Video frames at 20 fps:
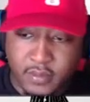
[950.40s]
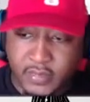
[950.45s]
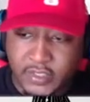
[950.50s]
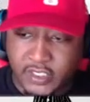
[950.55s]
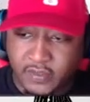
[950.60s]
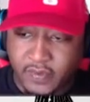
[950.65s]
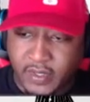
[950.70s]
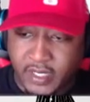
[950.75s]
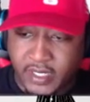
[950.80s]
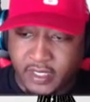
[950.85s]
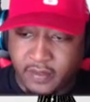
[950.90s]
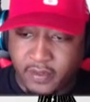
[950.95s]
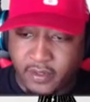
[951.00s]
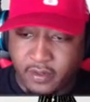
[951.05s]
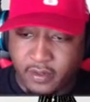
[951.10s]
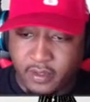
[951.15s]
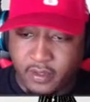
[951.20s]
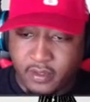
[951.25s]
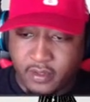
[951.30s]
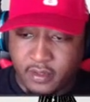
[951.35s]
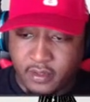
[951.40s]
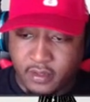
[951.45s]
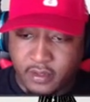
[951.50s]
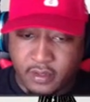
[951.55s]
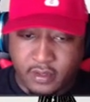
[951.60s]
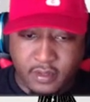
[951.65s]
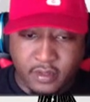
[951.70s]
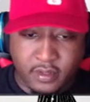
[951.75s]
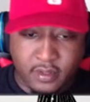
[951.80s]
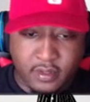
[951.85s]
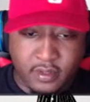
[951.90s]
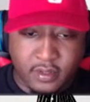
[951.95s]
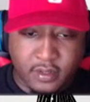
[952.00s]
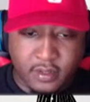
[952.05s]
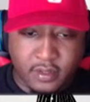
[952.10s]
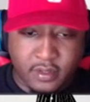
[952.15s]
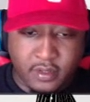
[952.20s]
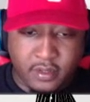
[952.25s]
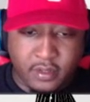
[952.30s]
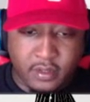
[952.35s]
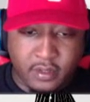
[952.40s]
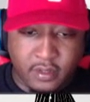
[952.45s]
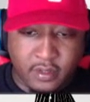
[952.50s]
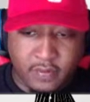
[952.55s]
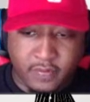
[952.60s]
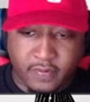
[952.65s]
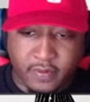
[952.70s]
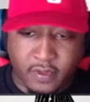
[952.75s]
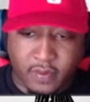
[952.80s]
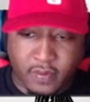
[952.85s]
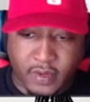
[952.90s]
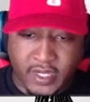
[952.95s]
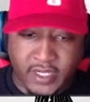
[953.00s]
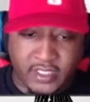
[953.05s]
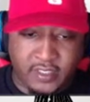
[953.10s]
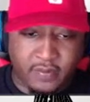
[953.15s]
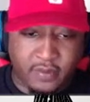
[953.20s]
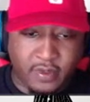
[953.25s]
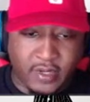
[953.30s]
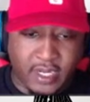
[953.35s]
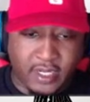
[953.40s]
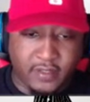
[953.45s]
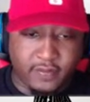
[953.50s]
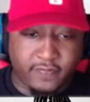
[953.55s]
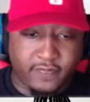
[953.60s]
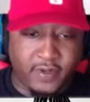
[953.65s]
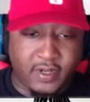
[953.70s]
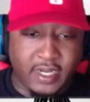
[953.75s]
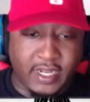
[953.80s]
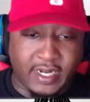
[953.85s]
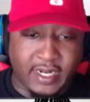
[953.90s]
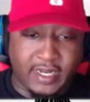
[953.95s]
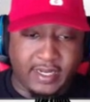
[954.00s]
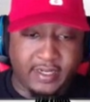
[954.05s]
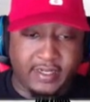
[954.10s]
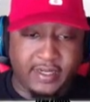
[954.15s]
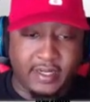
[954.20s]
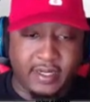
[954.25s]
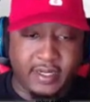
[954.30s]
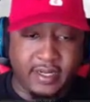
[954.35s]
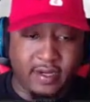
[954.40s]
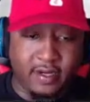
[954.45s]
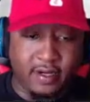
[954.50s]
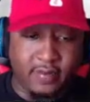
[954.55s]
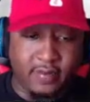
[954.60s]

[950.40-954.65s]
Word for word: Just ready to be going? For the white smoke? I feel like I did that